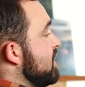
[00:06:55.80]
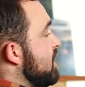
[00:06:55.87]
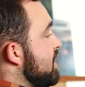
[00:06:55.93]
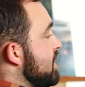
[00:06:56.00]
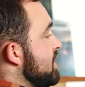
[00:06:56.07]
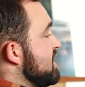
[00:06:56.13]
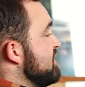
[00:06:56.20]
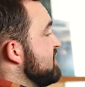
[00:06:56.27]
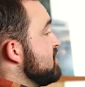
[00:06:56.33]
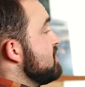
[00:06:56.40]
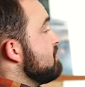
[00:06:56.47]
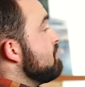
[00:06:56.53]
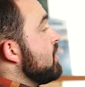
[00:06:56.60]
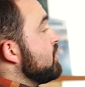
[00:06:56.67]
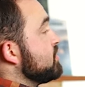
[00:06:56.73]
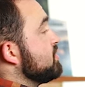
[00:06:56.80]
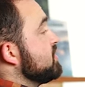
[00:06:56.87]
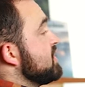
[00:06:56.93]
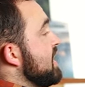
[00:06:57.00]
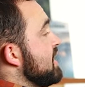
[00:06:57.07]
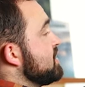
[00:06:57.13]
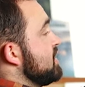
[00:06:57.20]
and high and give you the most
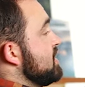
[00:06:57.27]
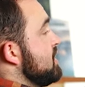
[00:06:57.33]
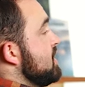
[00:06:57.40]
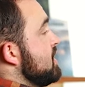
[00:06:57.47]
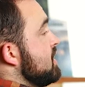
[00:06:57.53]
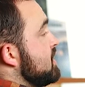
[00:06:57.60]
protection,